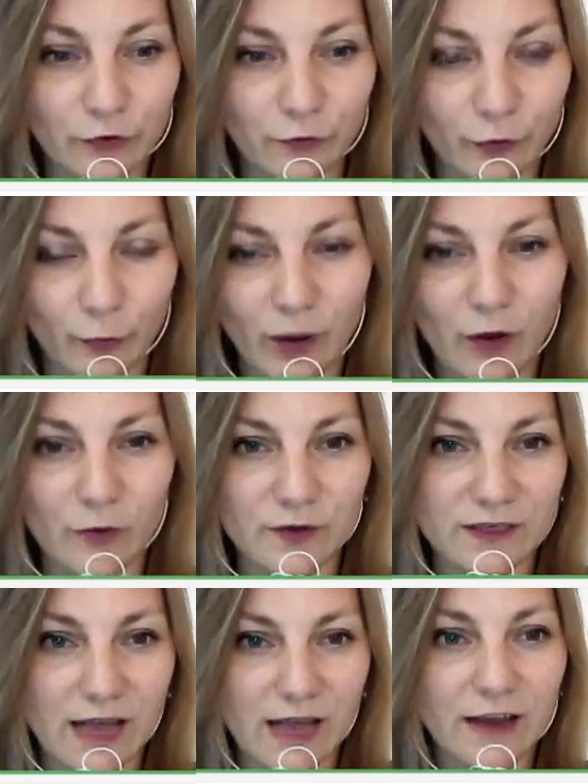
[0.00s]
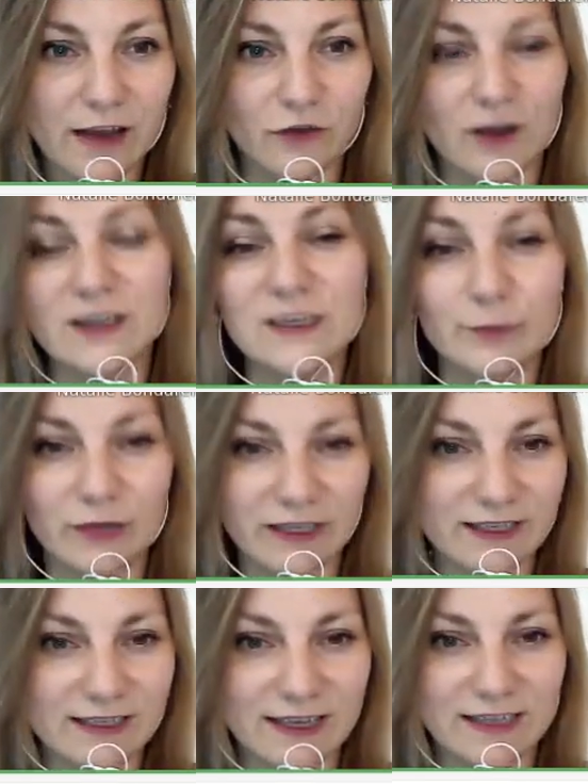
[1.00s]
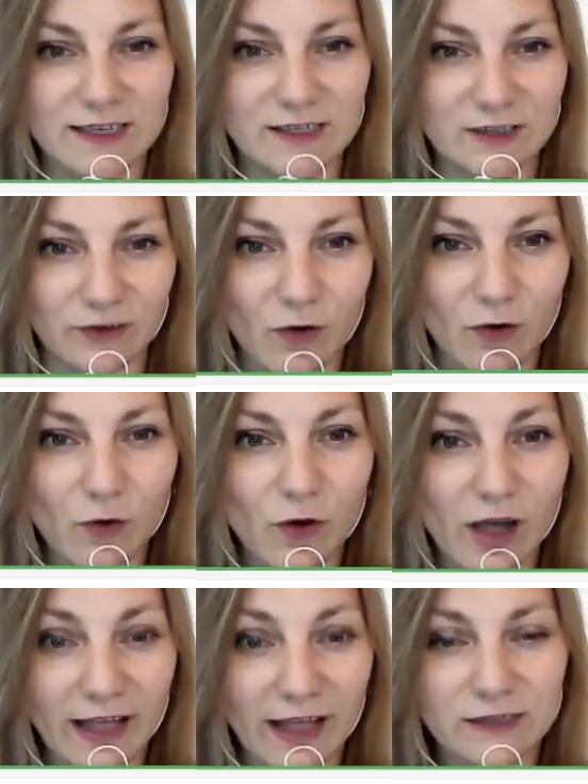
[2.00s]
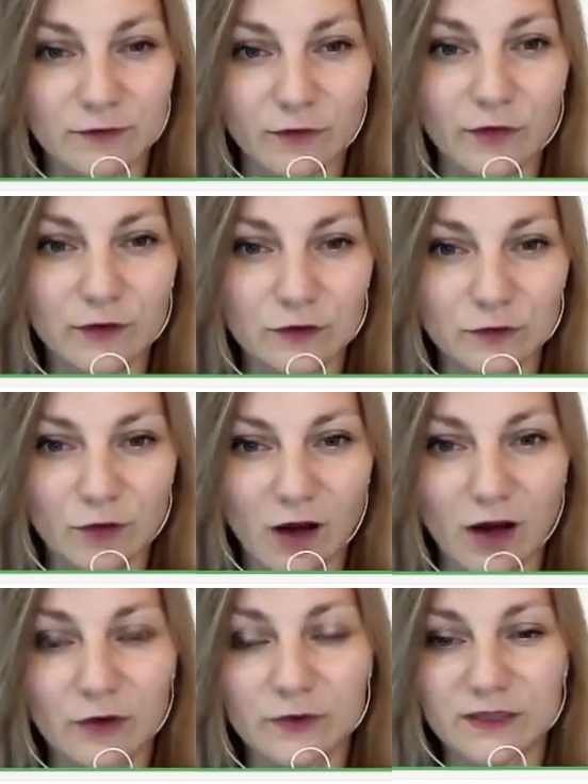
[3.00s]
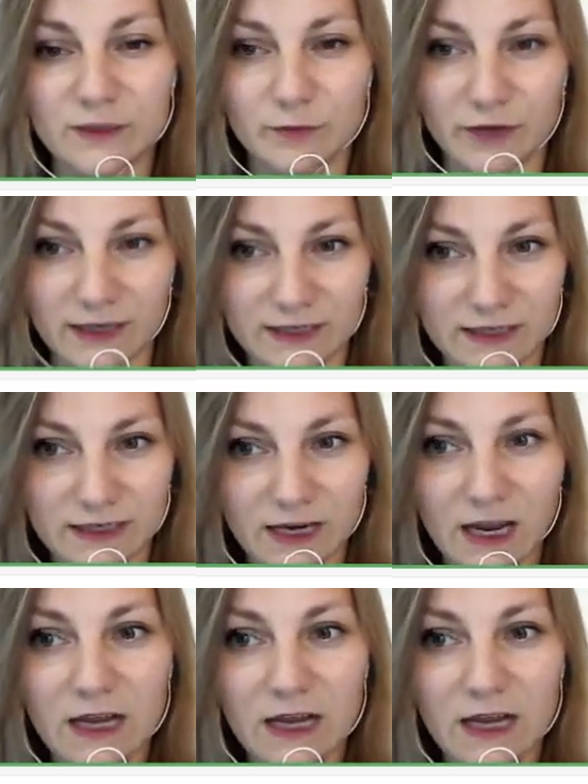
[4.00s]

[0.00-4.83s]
from our side, just please let us know and we will do our best.